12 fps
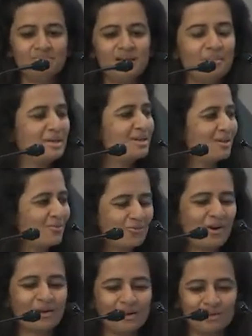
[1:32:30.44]
limiting
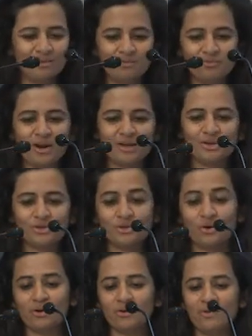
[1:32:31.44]

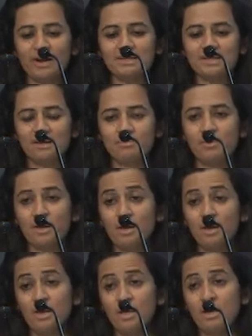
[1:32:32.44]
regulatory red tape,
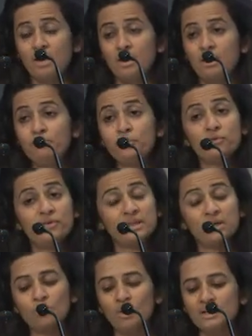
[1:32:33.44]
improving
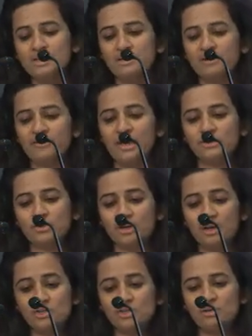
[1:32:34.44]
the quality of
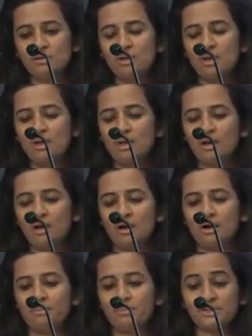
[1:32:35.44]
education,
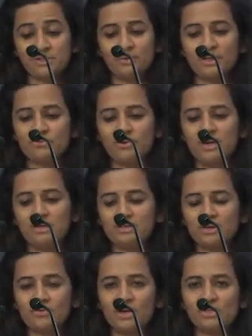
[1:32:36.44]
pursuing trade
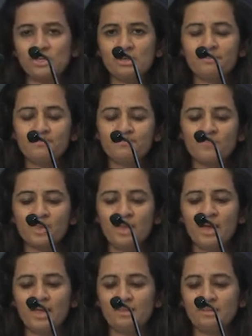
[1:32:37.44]
integration,
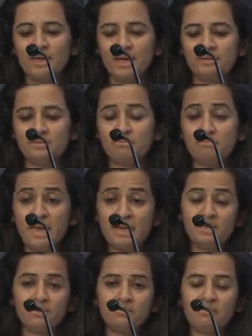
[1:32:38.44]
and
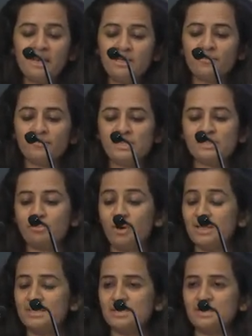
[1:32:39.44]
many of these
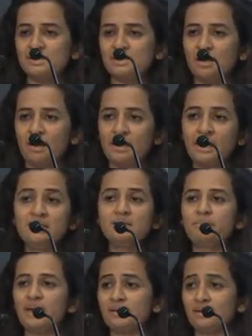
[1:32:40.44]
policies are
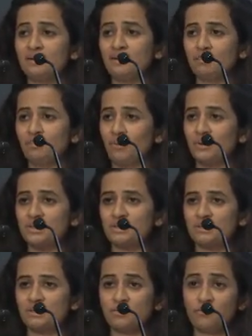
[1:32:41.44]
independently
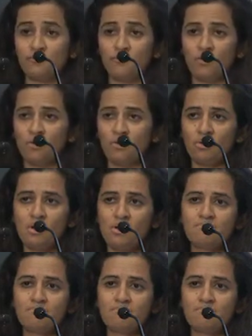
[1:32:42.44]
important for